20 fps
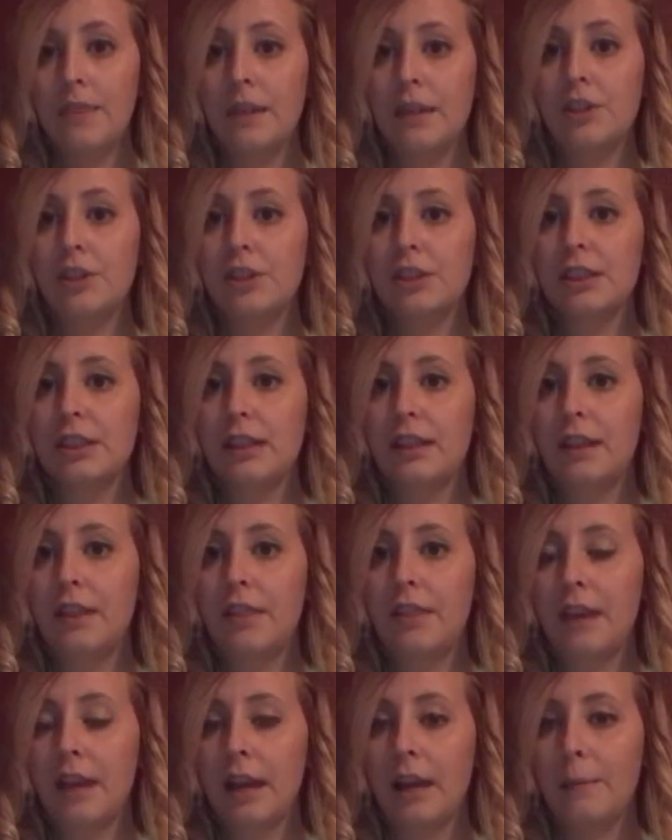They just need to
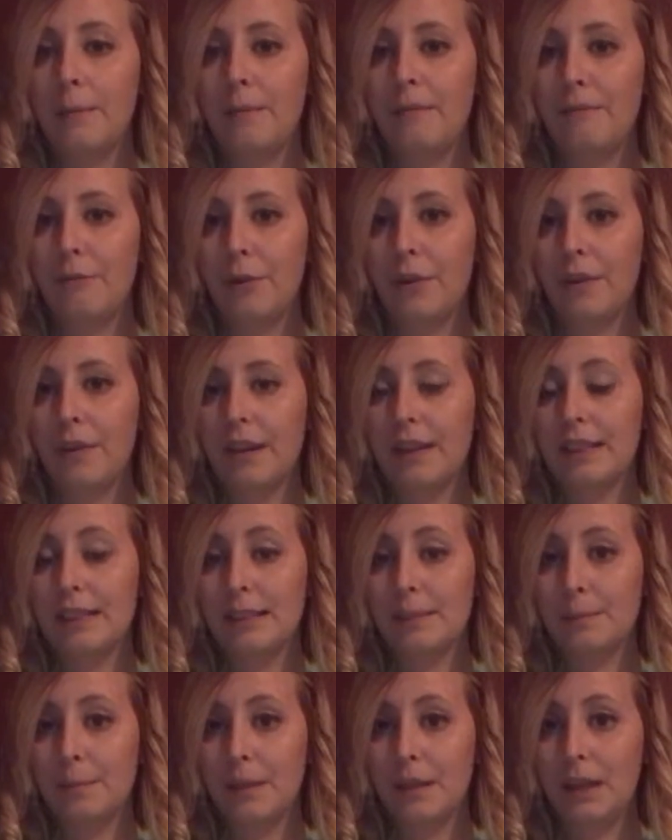think before they
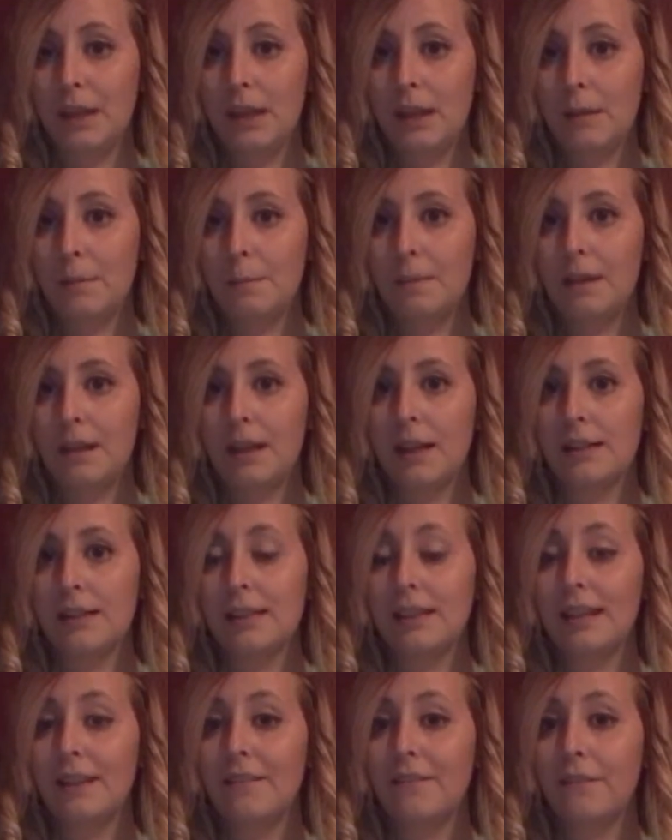speak,
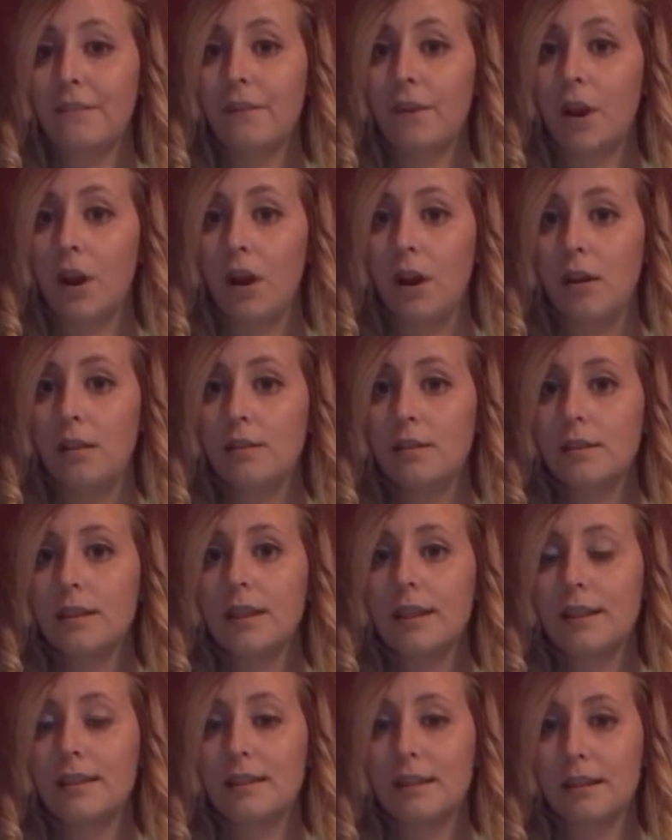because if not,
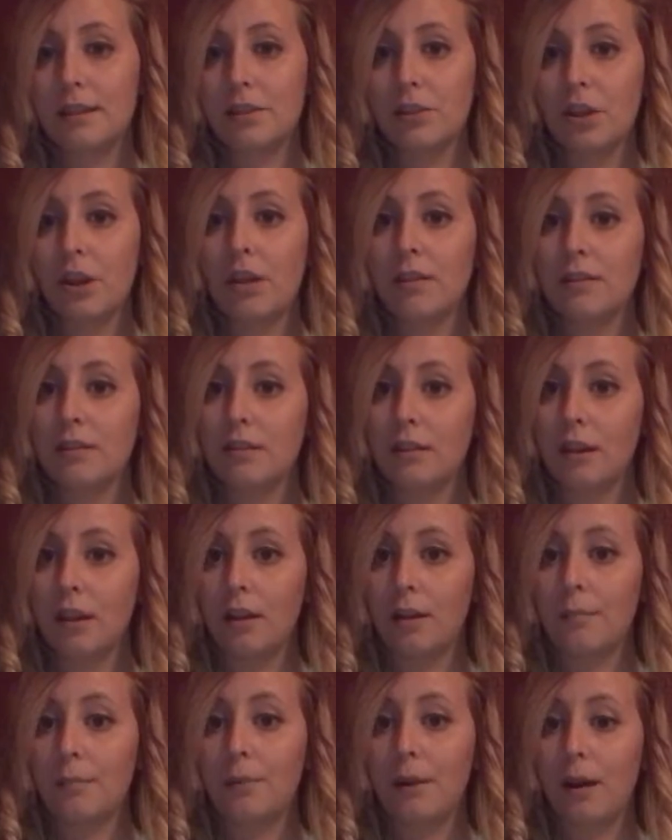it does cause a
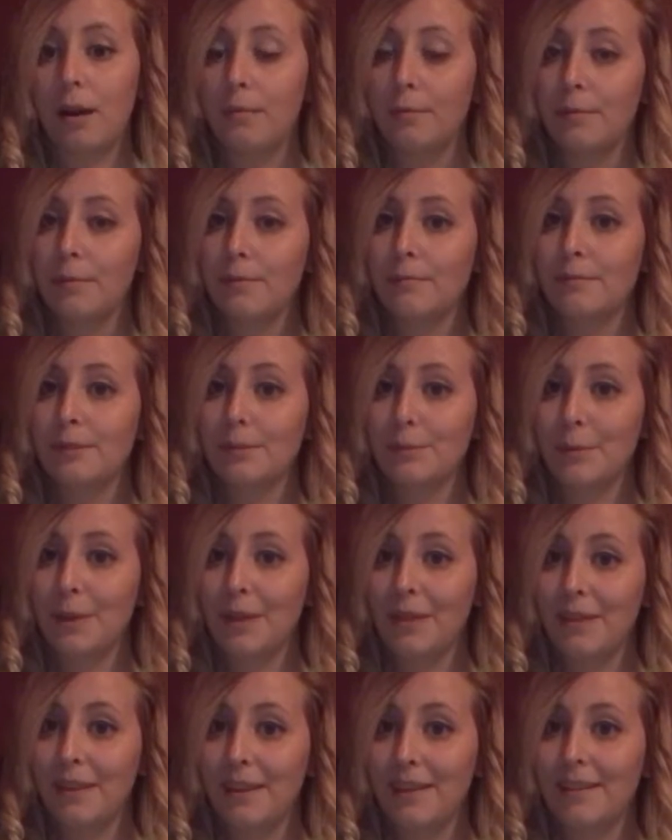lot of problems
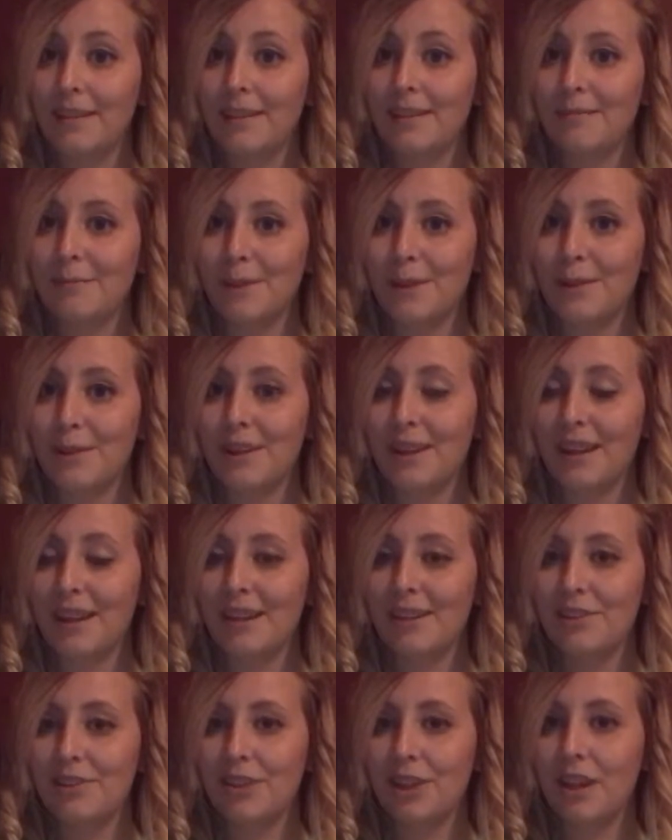within
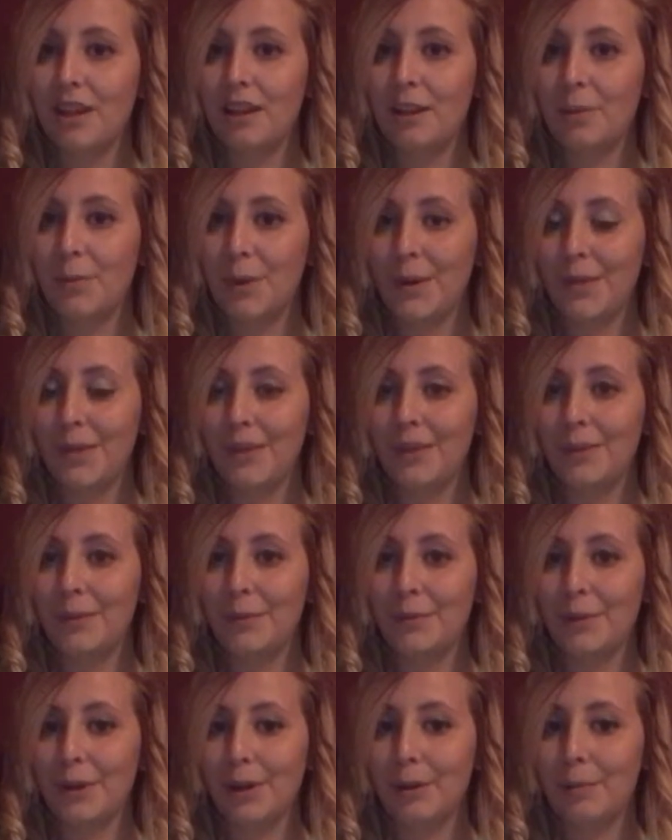communication and within
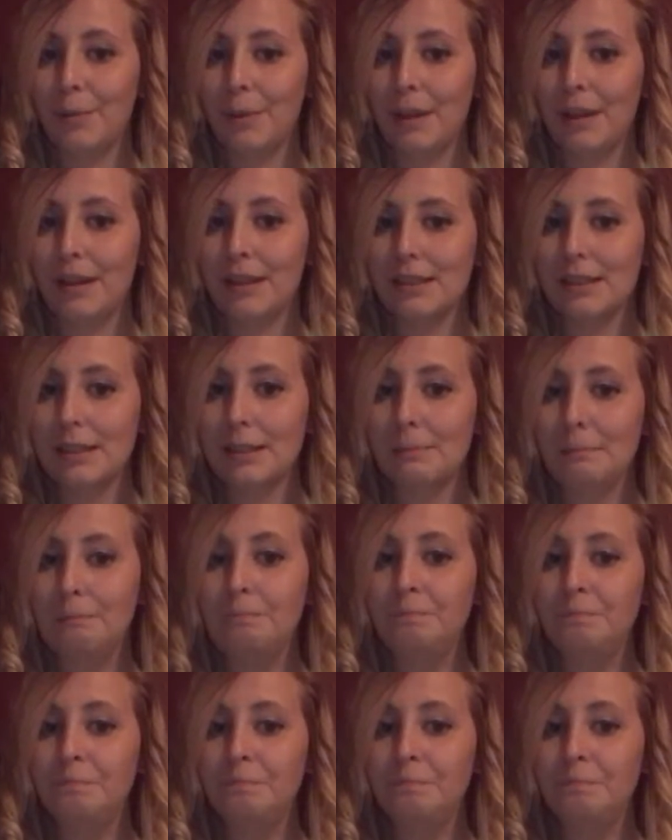the workplace.